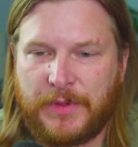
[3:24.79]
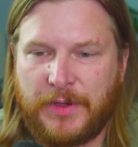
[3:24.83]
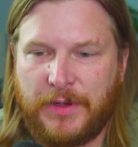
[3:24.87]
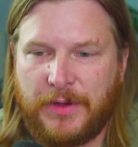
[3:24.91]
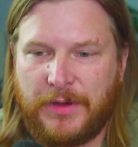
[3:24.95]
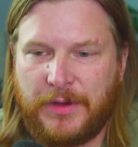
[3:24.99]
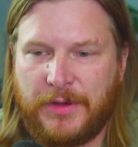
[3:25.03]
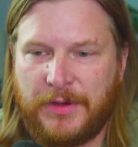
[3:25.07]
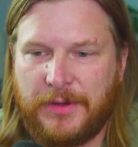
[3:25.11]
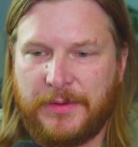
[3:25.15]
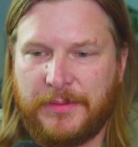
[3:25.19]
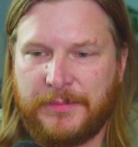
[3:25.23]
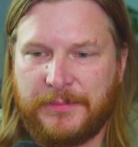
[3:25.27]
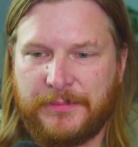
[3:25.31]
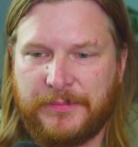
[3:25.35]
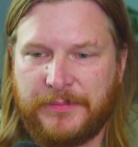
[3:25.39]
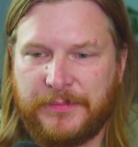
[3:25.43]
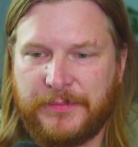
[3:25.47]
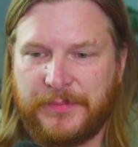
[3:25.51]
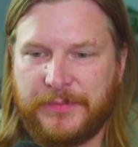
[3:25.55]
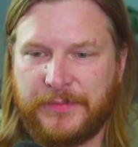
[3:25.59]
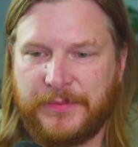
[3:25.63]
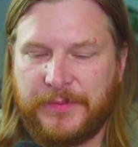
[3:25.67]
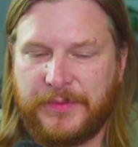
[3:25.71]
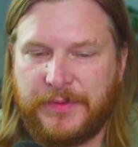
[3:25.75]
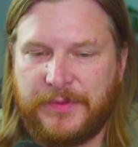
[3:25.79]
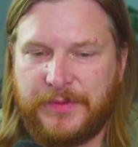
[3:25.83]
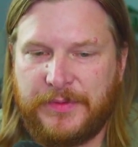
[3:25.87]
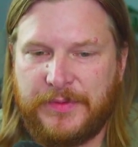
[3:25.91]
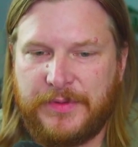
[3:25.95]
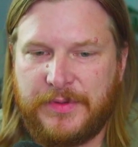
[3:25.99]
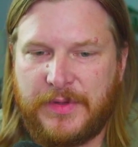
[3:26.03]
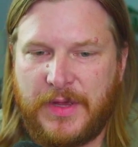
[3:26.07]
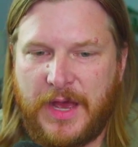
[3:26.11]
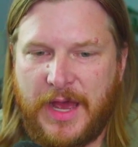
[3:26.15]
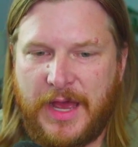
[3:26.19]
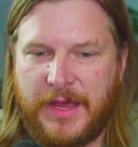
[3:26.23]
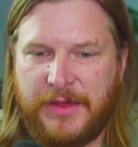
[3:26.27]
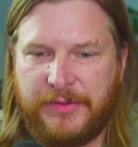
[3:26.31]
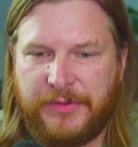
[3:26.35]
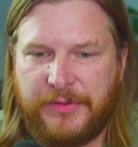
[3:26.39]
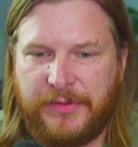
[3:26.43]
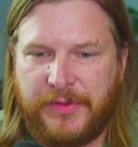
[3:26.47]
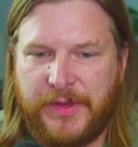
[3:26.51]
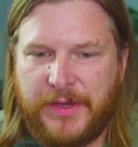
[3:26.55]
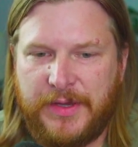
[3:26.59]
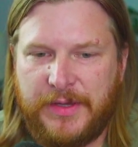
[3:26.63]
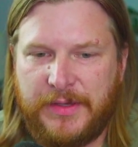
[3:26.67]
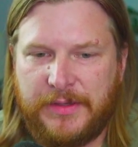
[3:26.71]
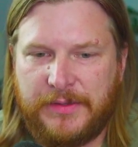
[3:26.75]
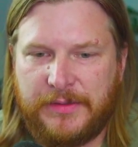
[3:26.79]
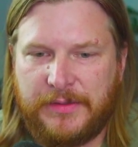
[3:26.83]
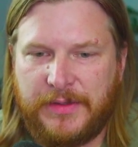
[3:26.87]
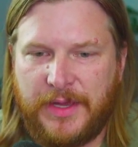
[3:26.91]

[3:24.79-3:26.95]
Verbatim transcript: I think